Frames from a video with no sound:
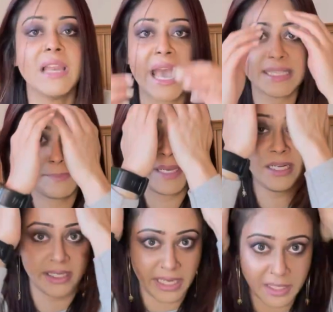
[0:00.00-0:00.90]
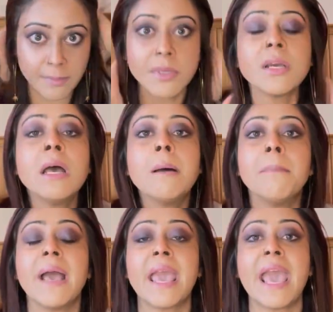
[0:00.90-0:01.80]
has been tamed.
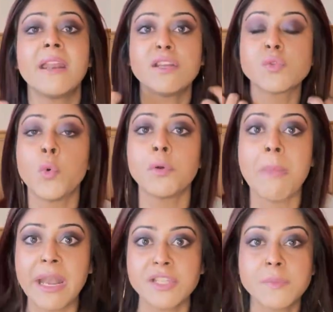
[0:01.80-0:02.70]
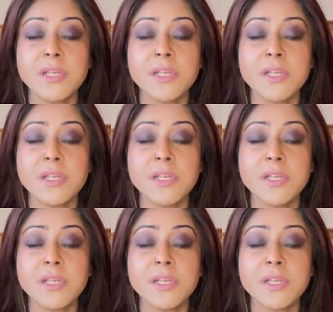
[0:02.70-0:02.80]
My hair is more manageable,